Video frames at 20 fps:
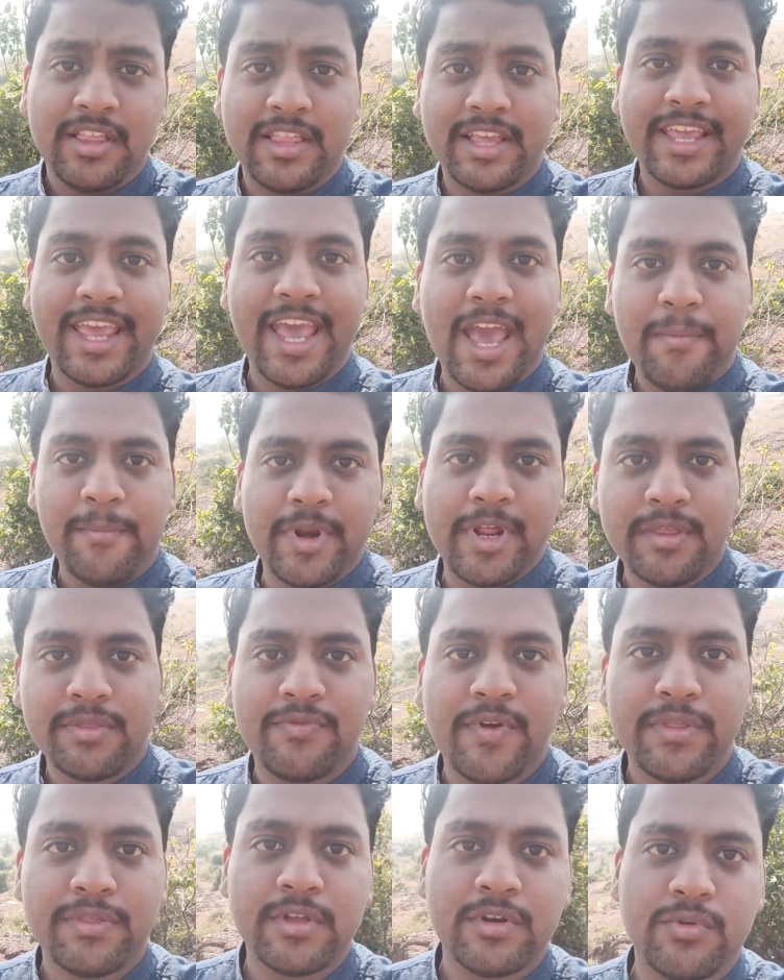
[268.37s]
The camera
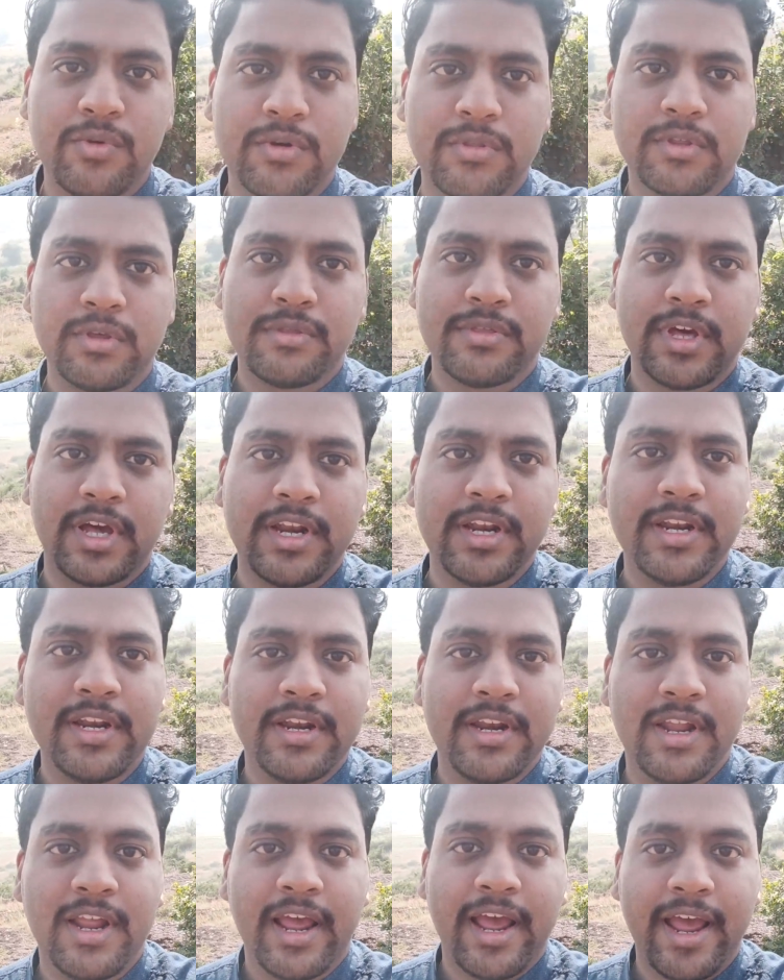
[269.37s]
is facing towards the sun
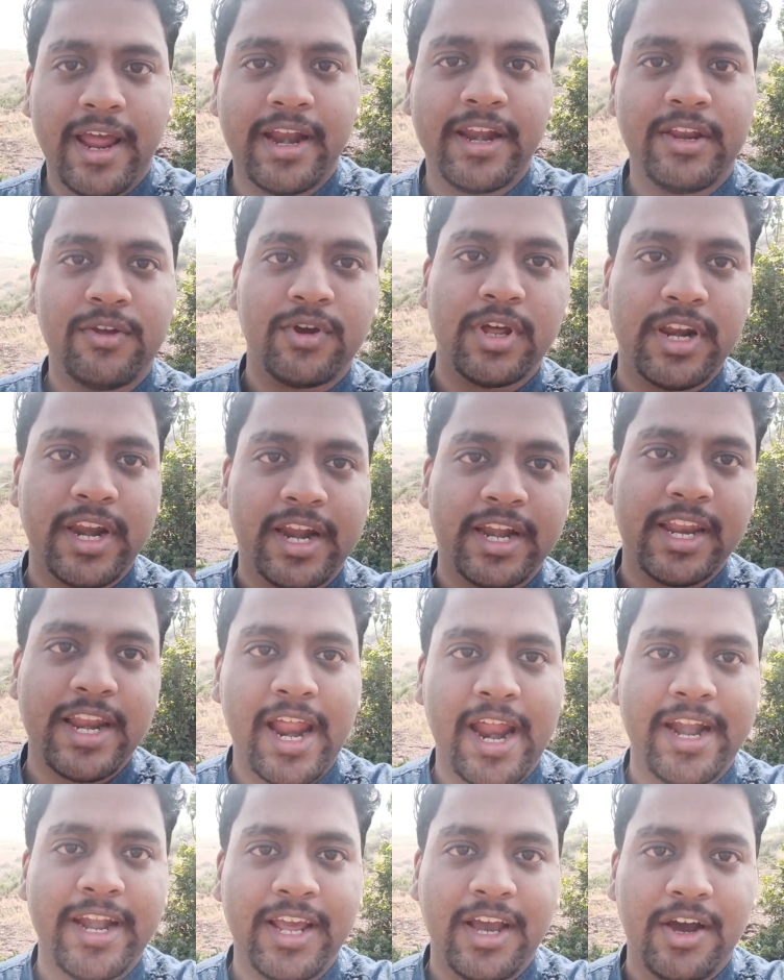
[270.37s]
and you can get
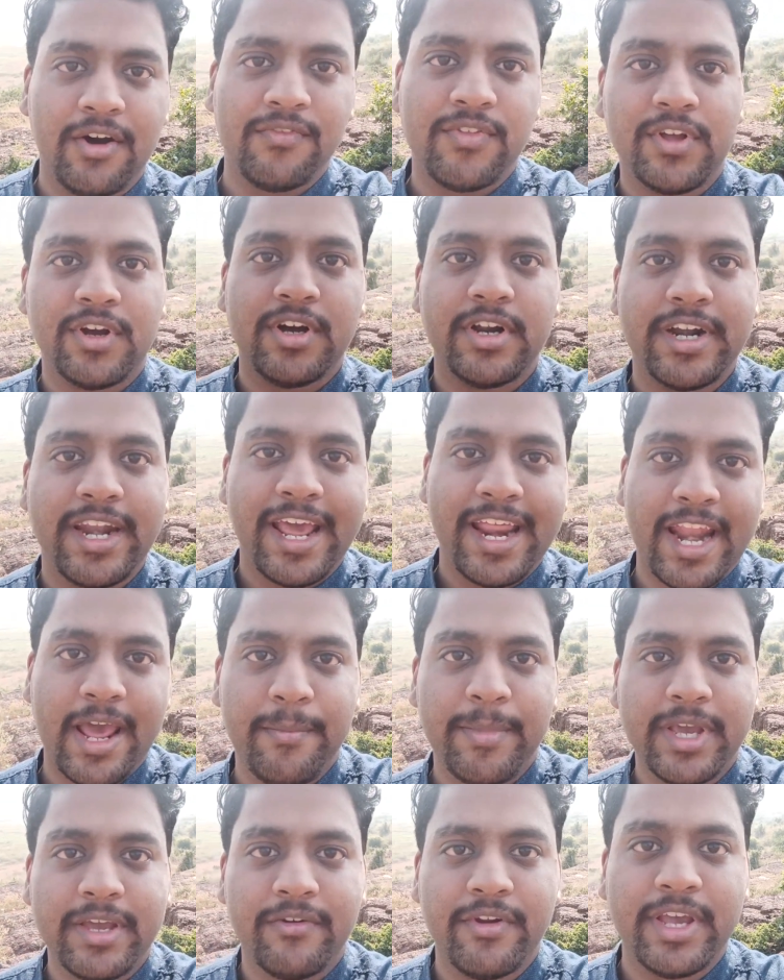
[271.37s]
an idea of the
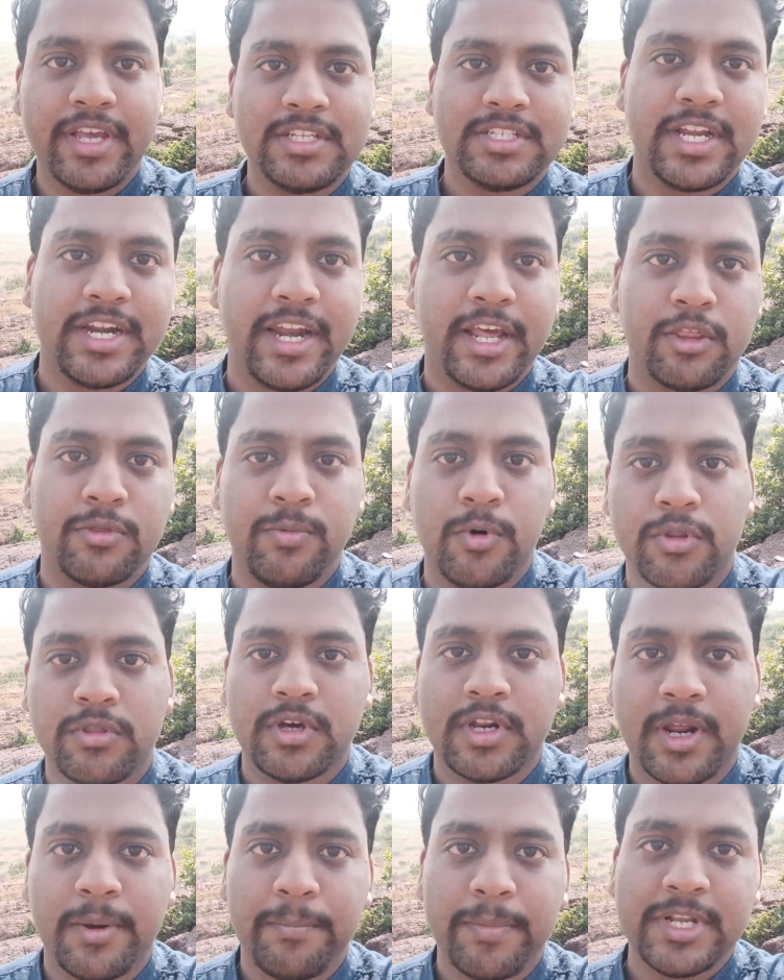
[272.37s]
dynamic range and
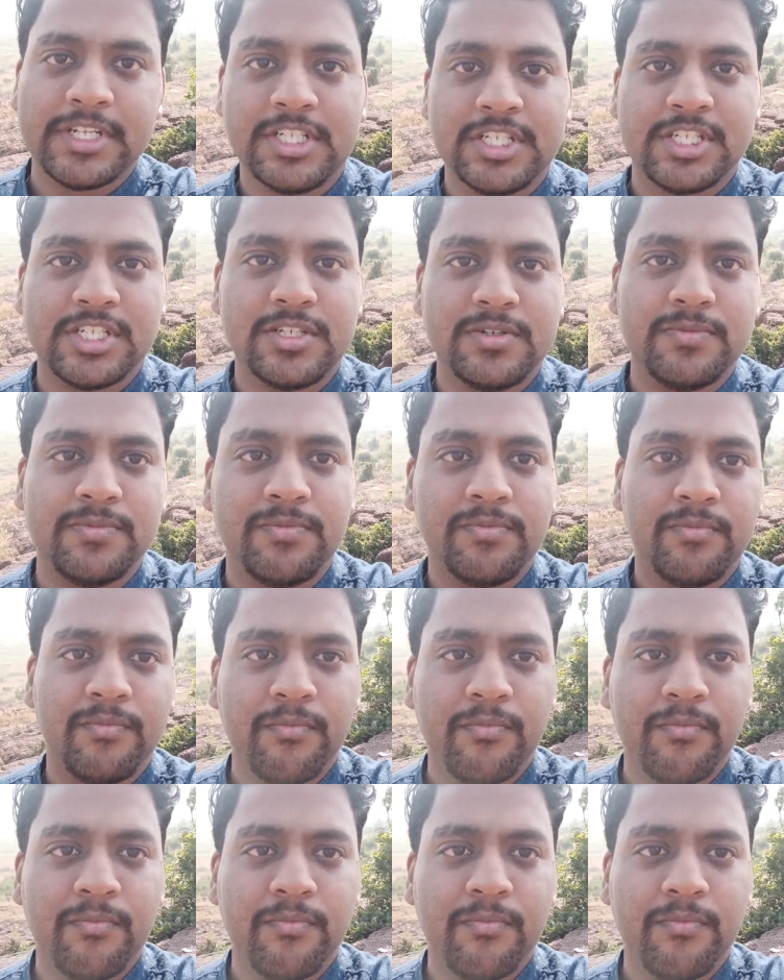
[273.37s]
exposure compensation.